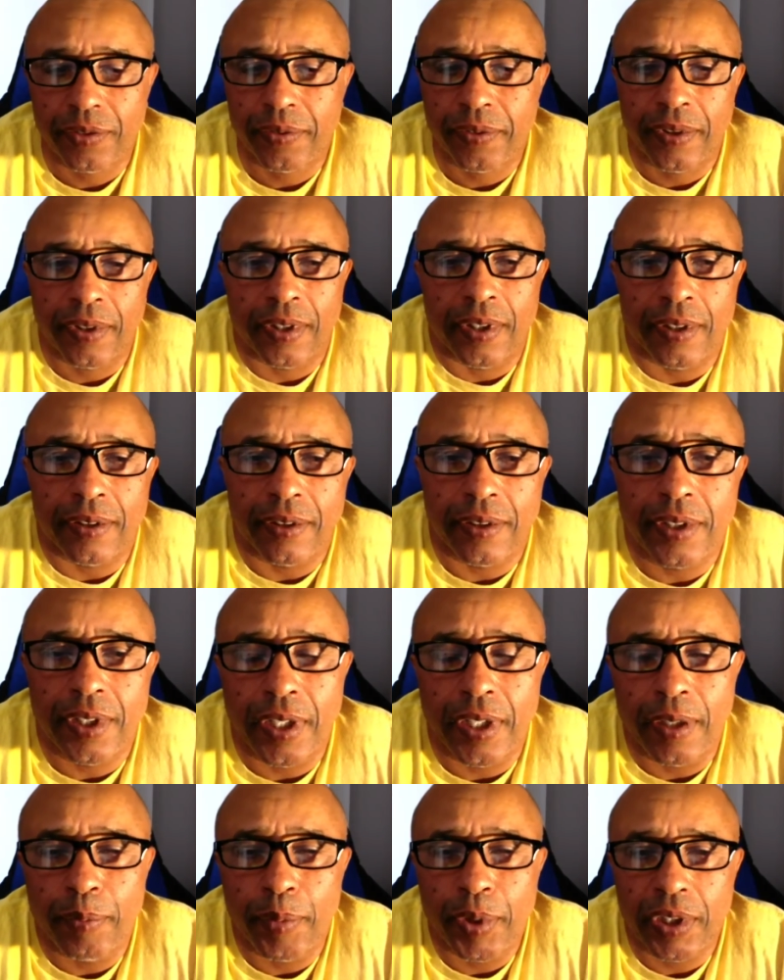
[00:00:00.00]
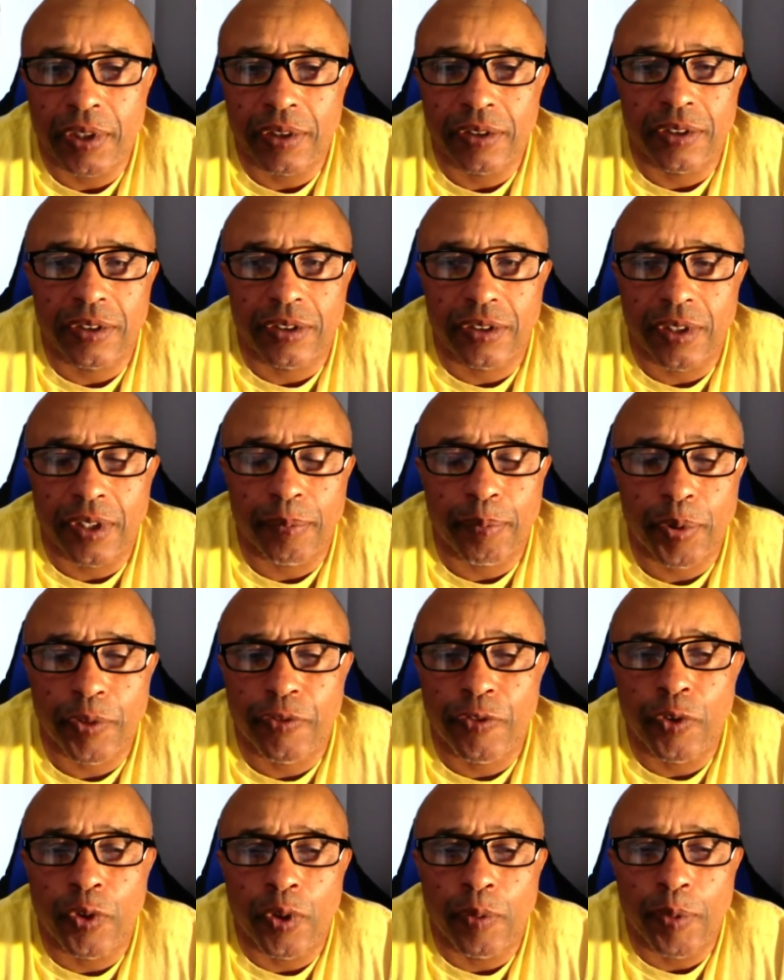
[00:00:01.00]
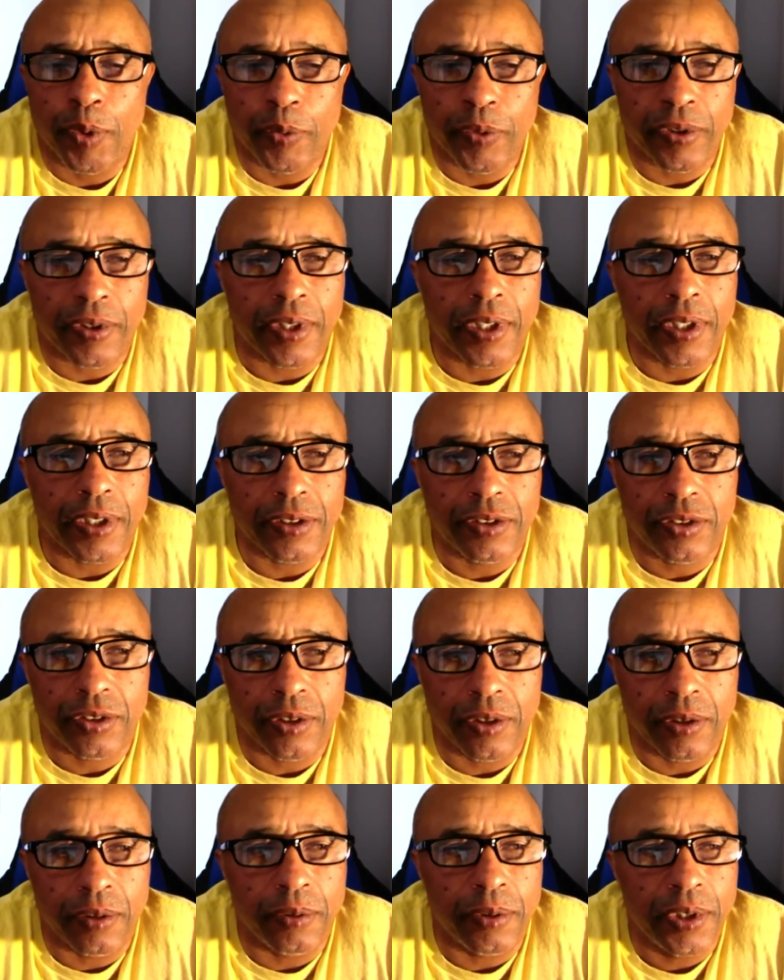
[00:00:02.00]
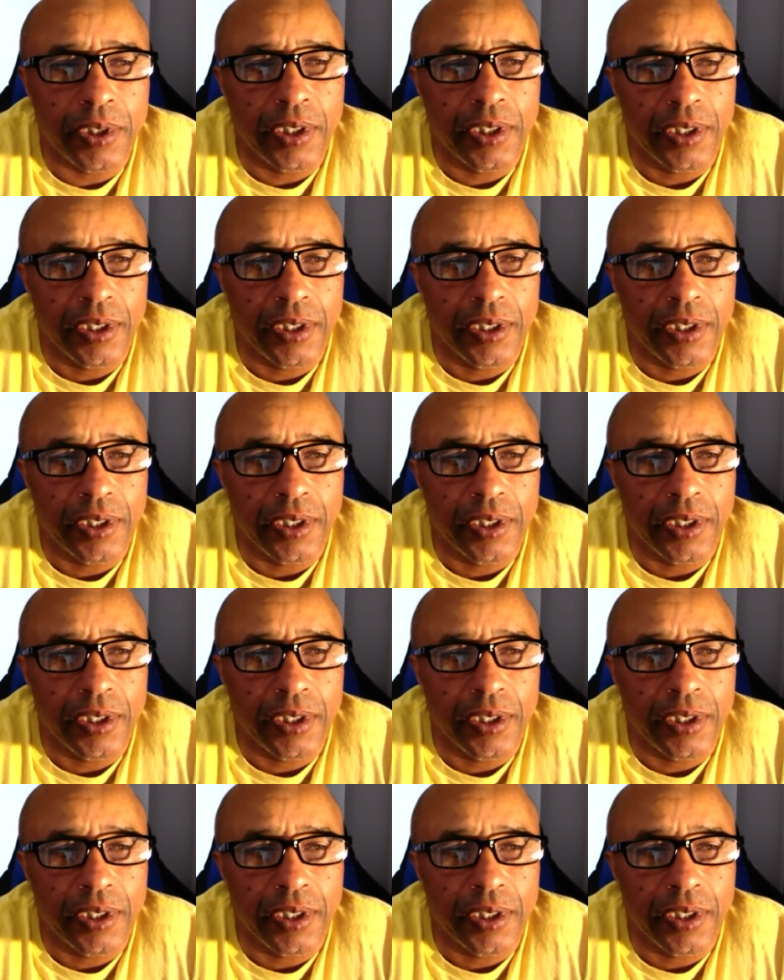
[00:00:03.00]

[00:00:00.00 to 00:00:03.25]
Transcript: with another team because he's not performing with us. So.